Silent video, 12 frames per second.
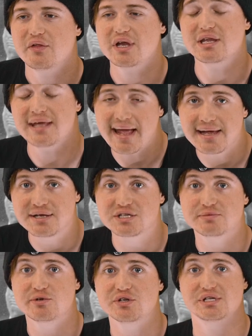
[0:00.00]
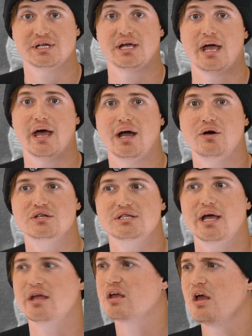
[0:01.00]
Then Kane's music hit, and I was
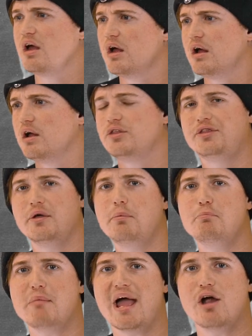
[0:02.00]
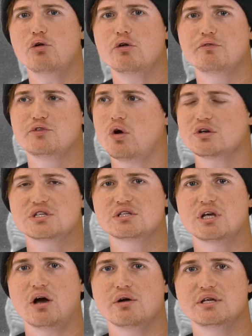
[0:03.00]
like, the mayor of Knox
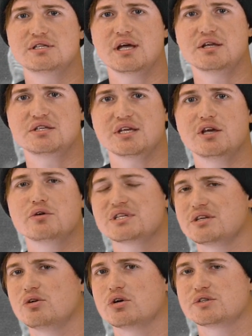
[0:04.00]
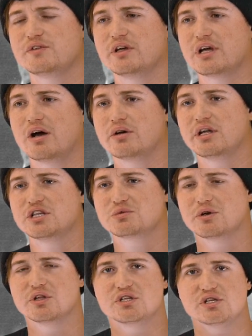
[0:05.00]
County, Tennessee, or is it Knoxville County? It's
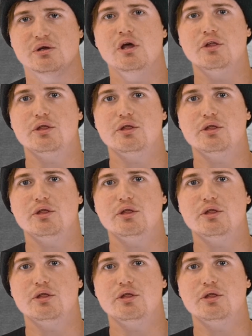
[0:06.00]
one of the two.